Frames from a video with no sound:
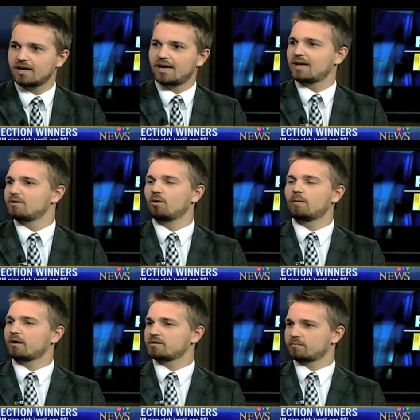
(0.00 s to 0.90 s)
No
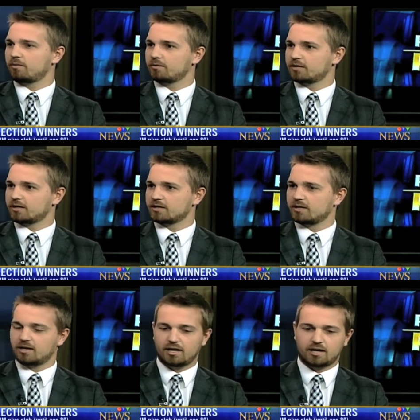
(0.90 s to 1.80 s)
party supported it.
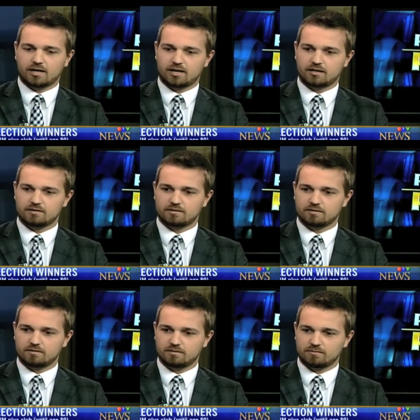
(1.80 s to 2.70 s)
And,
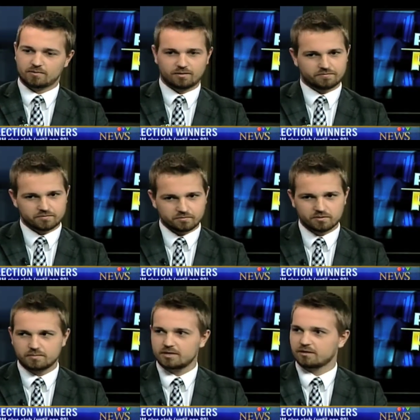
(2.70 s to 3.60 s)
well, a few in the
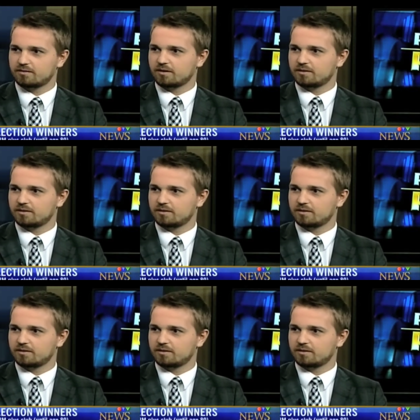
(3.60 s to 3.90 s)
media thought